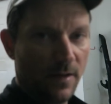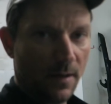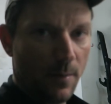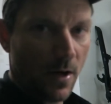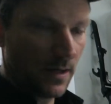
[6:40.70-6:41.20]

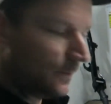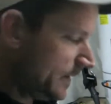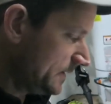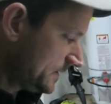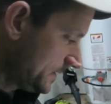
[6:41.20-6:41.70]
like body
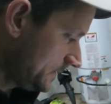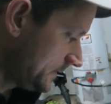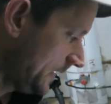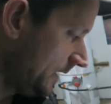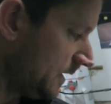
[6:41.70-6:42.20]

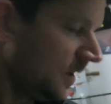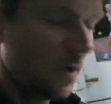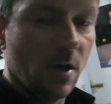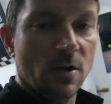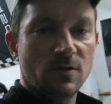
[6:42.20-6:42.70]
pieces.
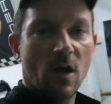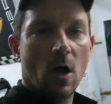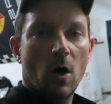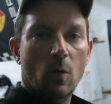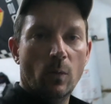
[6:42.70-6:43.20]

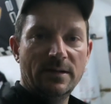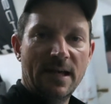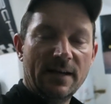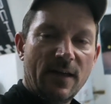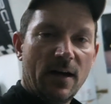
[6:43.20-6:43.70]
So we
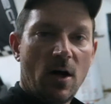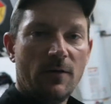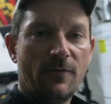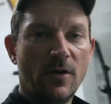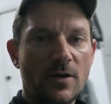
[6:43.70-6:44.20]
take that
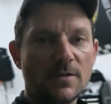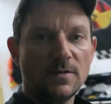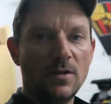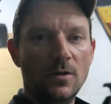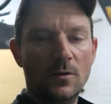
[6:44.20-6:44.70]
off
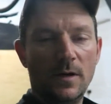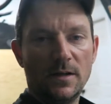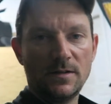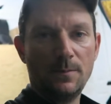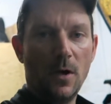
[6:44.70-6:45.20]
first to
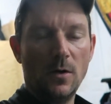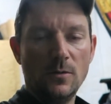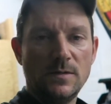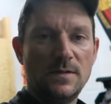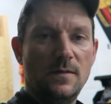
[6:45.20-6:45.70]

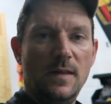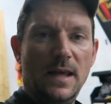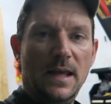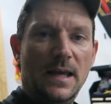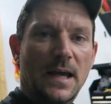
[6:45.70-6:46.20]
expose
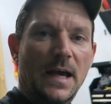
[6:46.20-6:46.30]
the